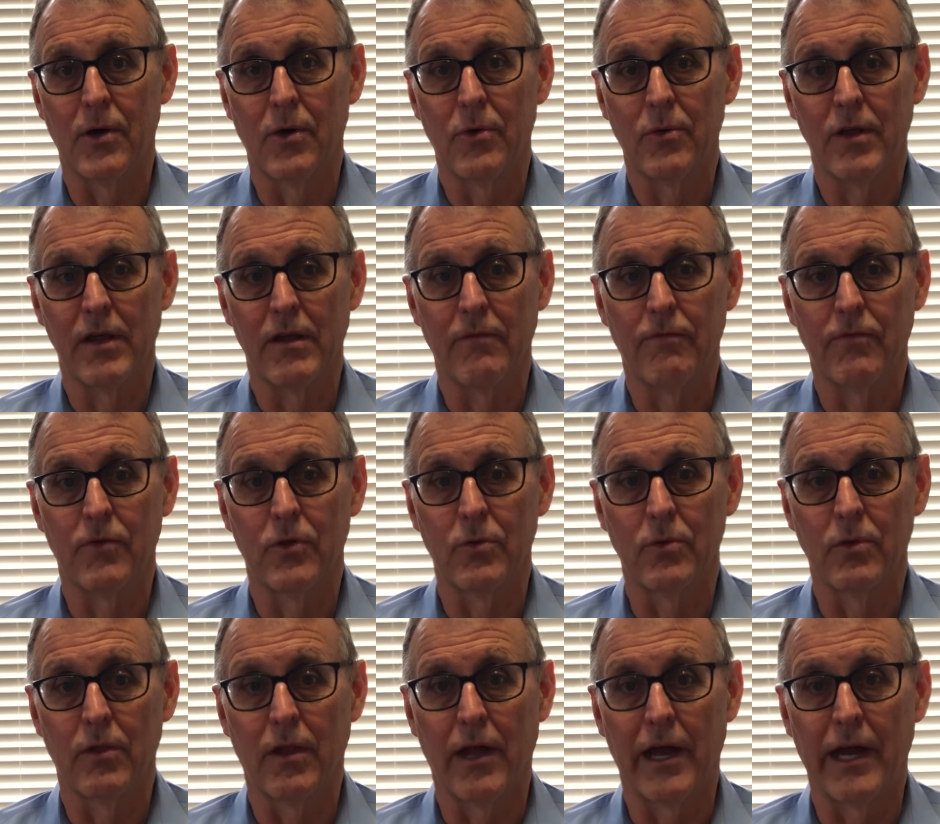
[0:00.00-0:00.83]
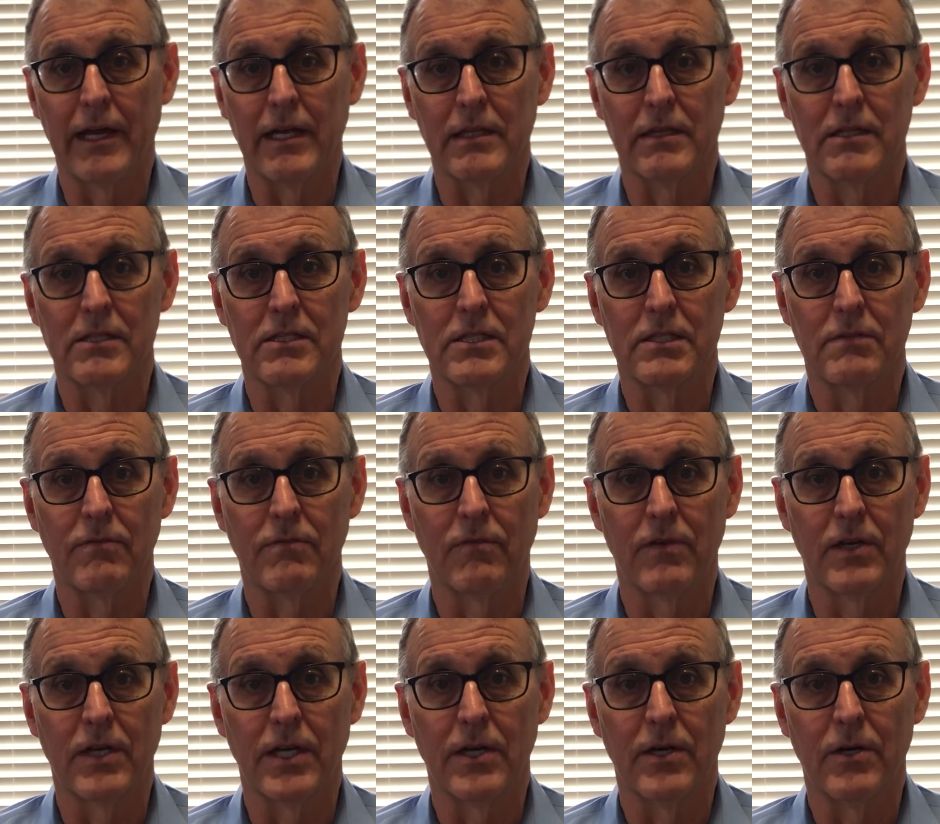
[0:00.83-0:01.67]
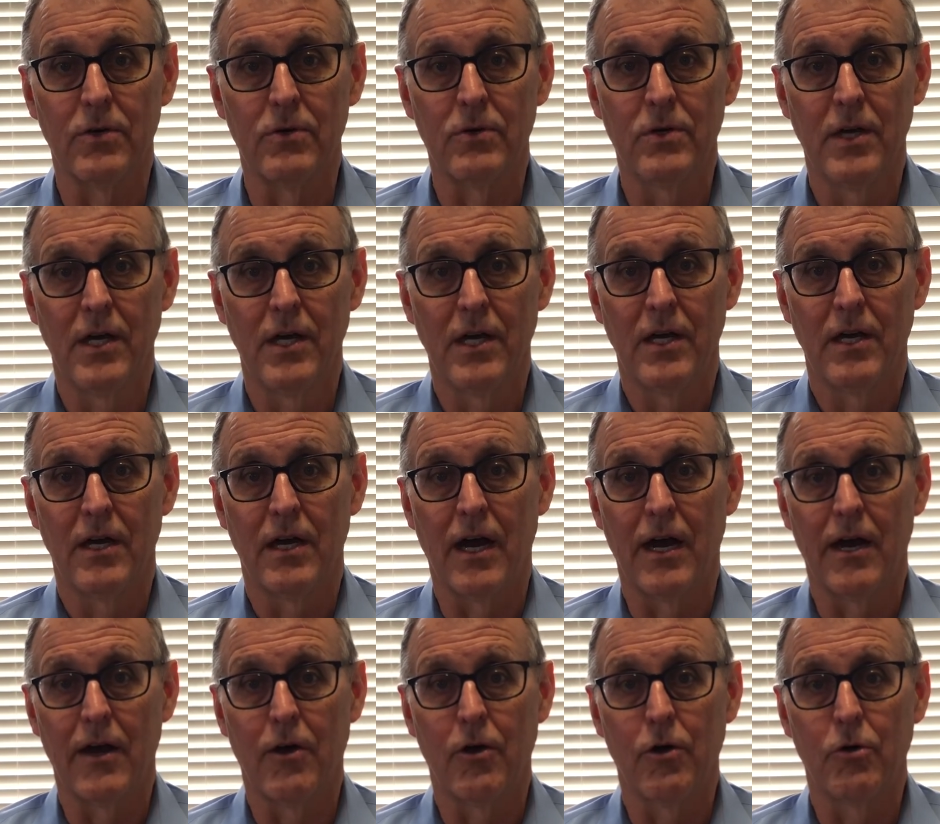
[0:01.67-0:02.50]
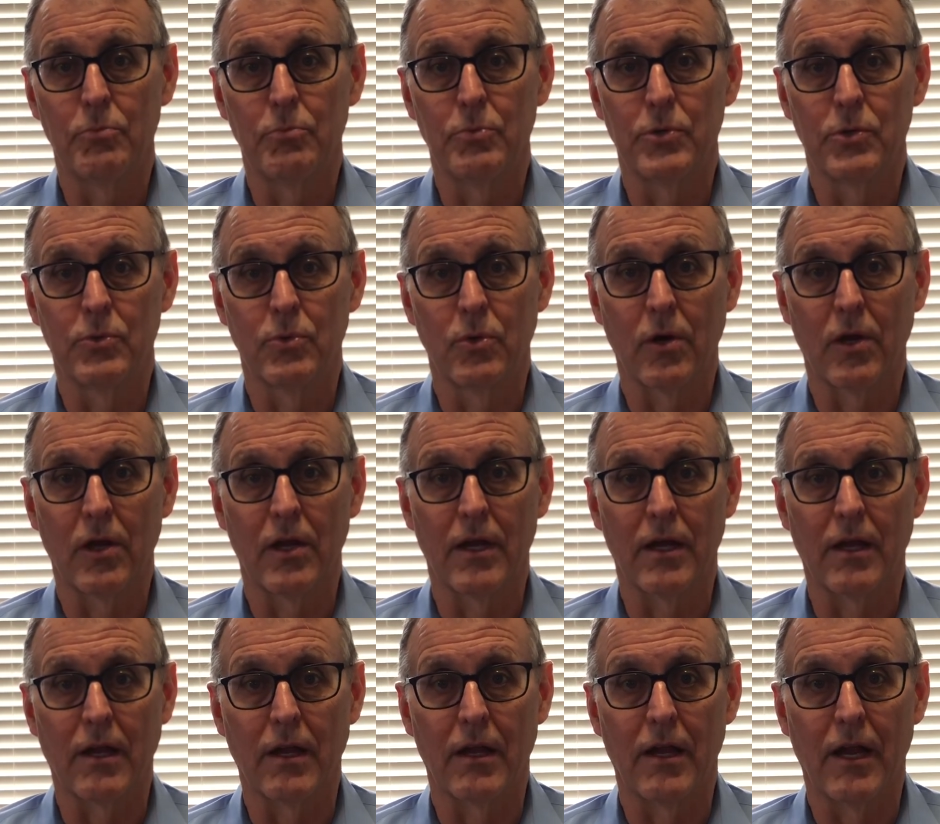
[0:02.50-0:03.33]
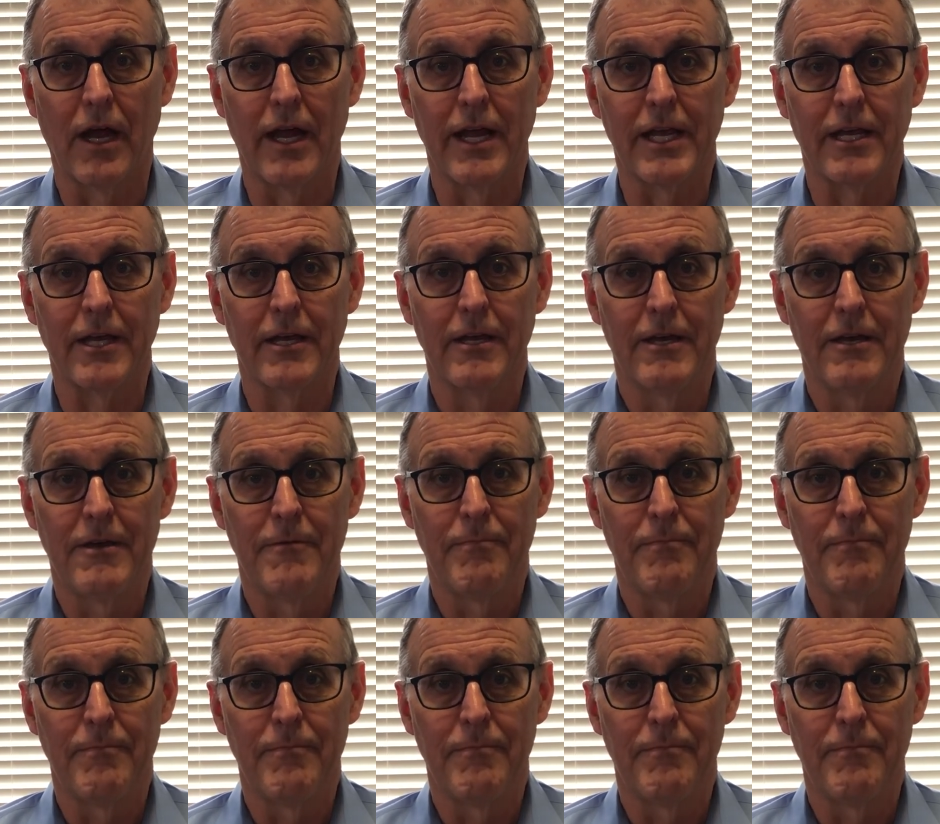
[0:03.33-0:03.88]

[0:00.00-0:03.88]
If you like this video, I hope you will click like.